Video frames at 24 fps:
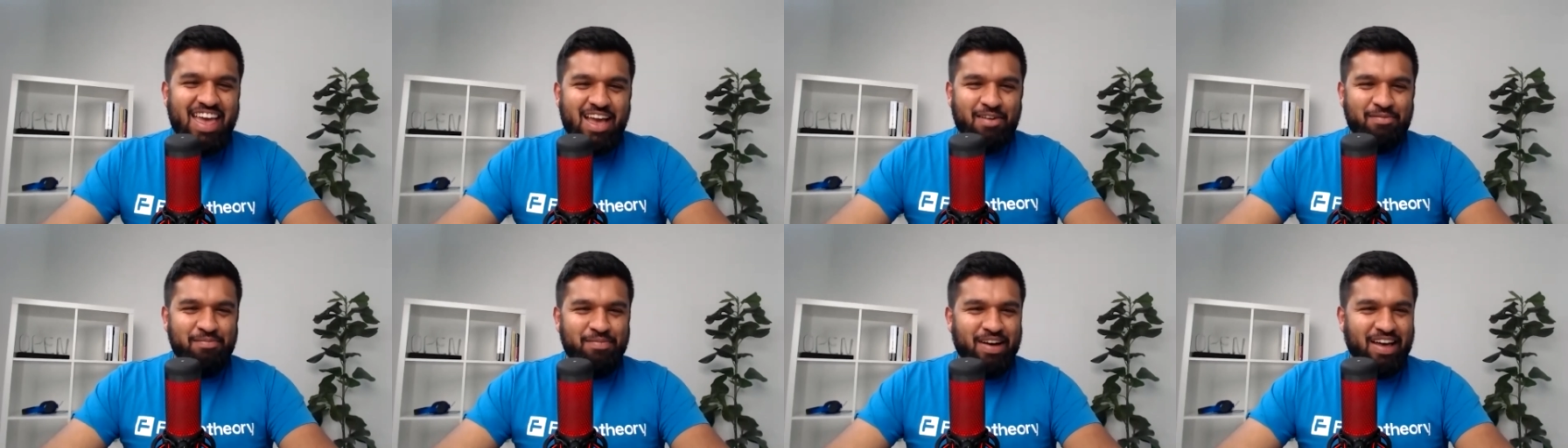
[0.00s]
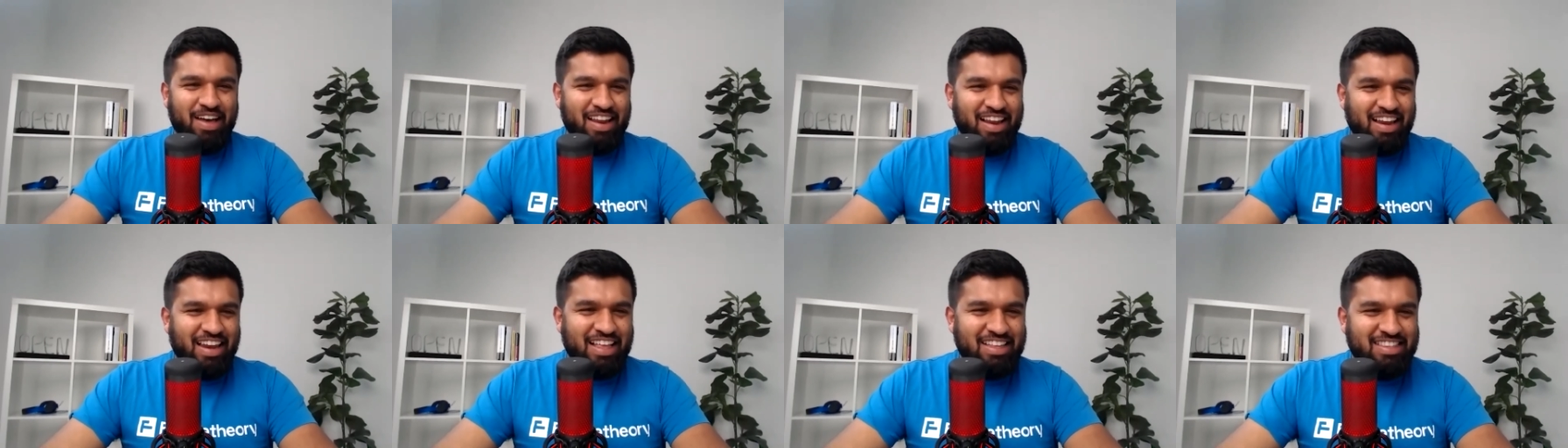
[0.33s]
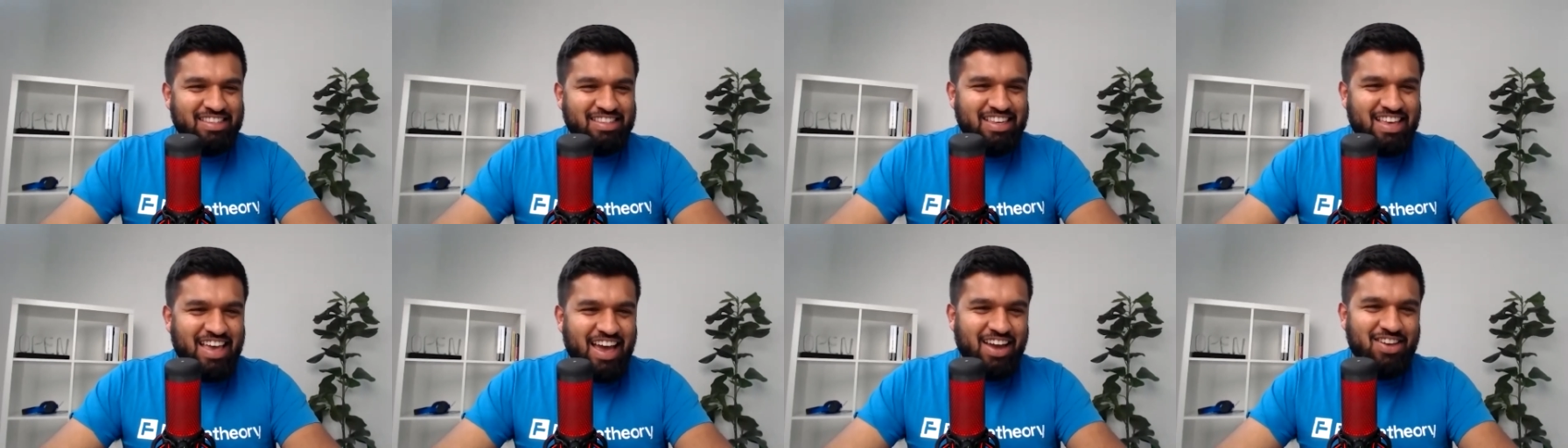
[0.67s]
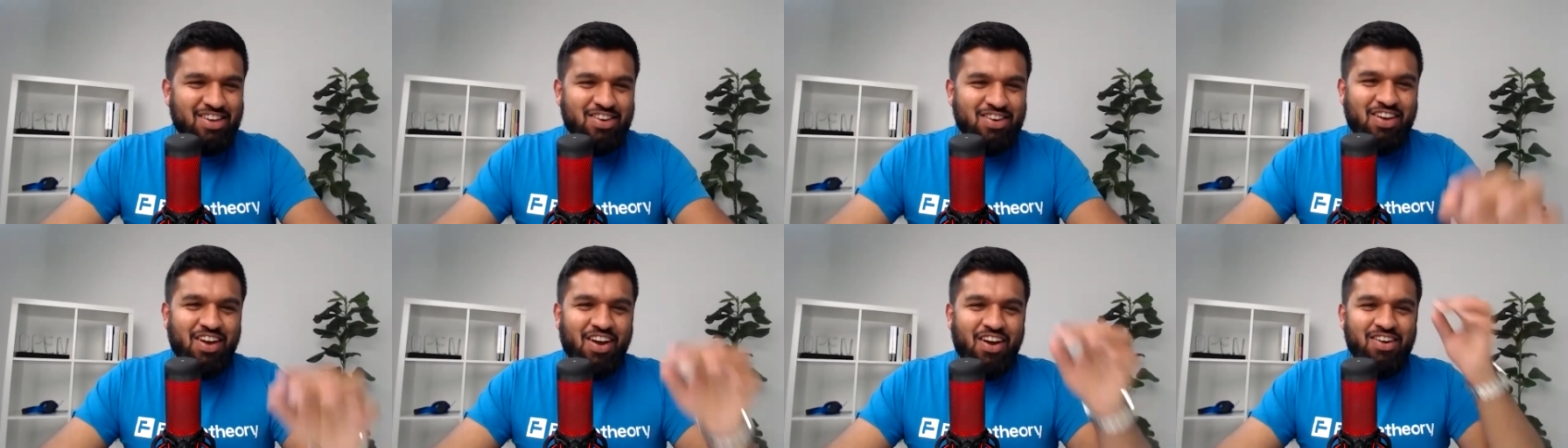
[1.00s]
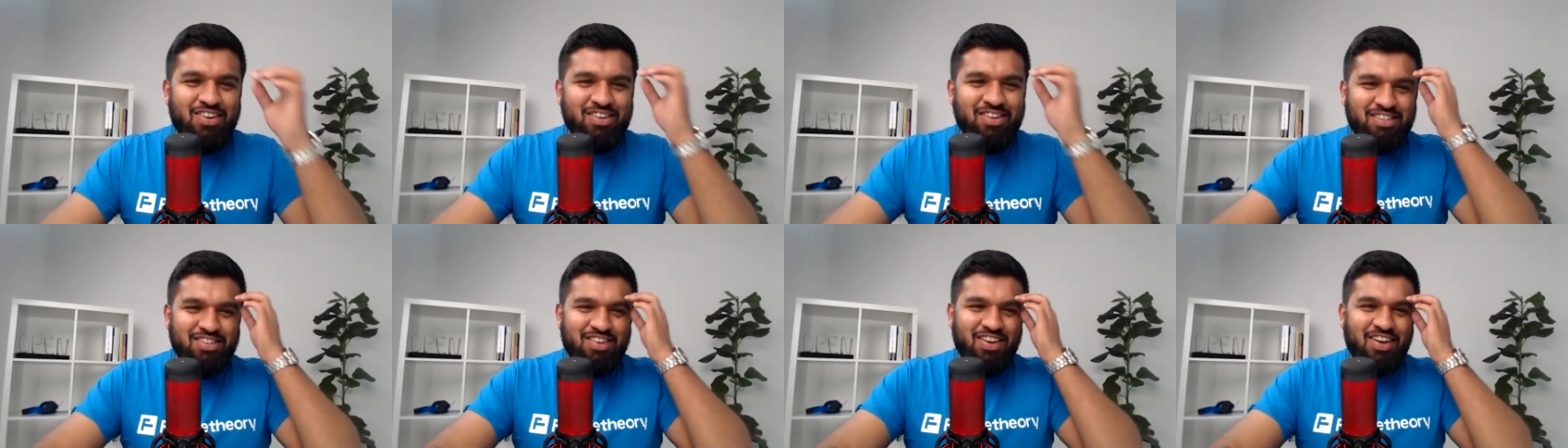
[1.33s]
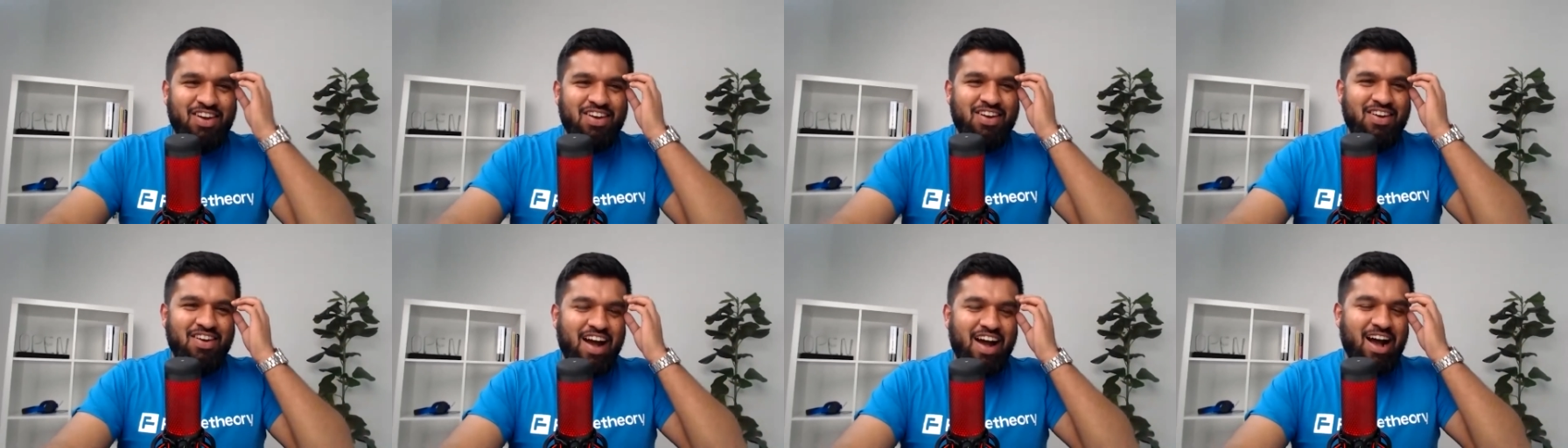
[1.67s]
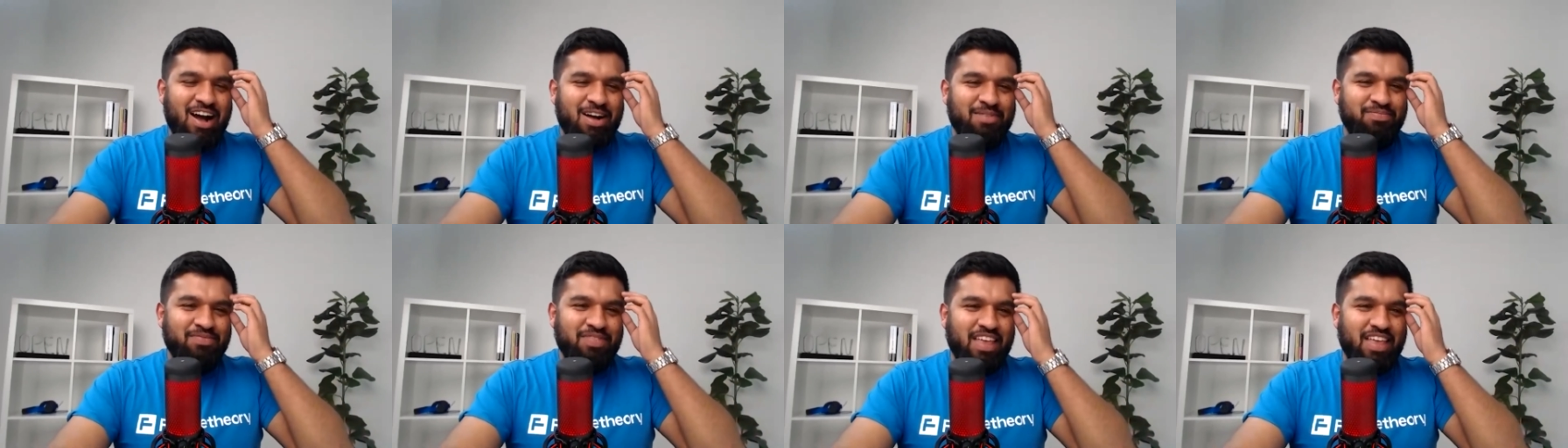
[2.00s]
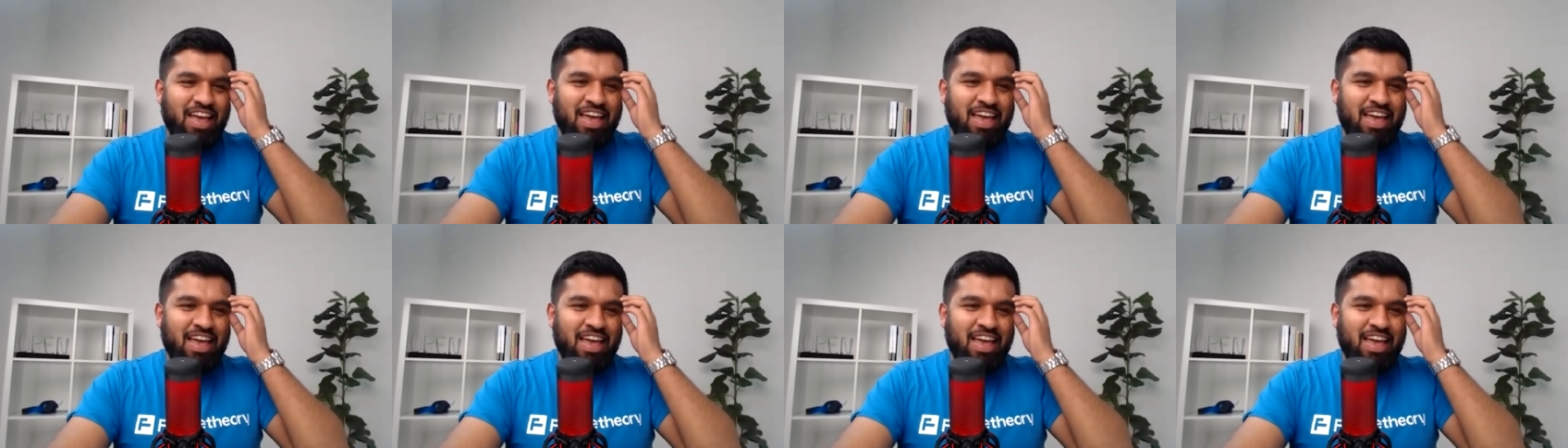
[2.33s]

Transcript: But let's see how you go. So,